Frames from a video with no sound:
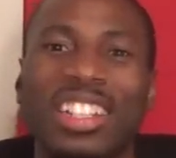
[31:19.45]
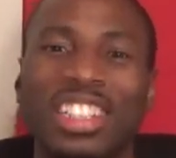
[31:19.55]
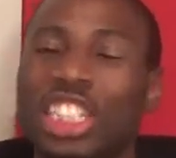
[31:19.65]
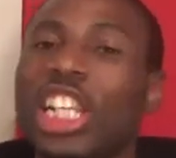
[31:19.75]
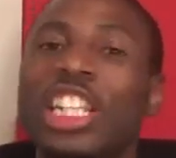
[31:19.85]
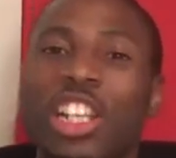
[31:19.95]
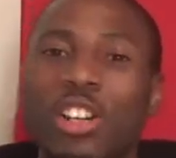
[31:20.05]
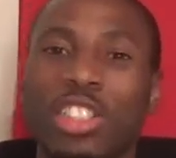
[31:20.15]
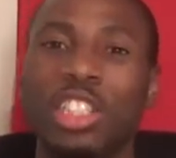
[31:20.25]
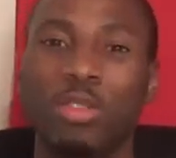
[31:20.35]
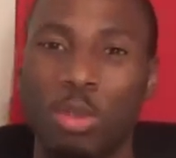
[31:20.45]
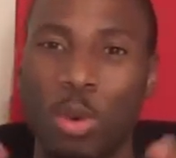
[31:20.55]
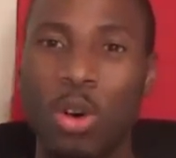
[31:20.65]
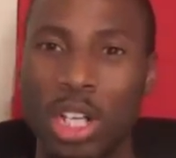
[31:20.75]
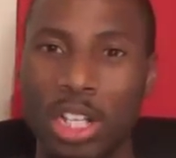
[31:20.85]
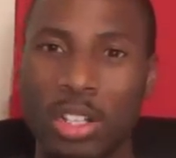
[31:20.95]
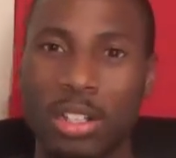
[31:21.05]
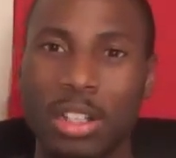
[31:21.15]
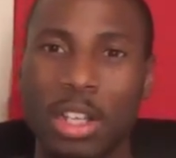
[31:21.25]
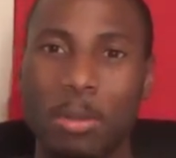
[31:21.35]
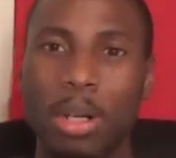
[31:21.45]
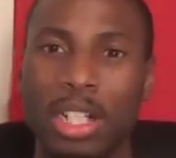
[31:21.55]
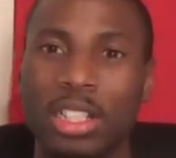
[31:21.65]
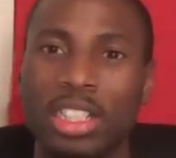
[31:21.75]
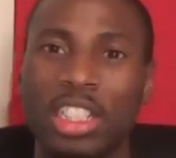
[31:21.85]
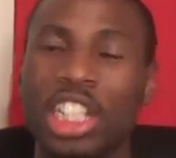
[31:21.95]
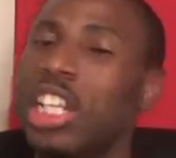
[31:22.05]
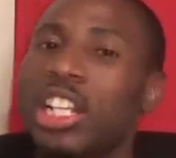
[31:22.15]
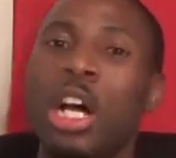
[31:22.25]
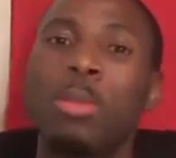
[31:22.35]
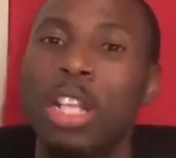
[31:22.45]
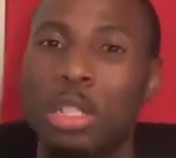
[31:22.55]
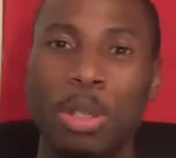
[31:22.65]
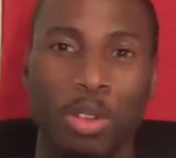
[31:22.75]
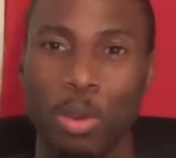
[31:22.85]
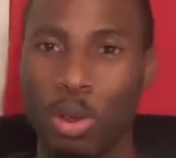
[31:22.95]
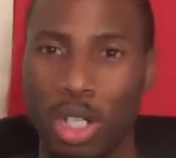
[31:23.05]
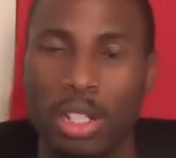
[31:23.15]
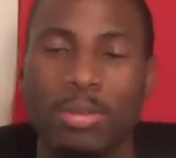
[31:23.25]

She's she's rewarded, but she didn't come there to be rewarded.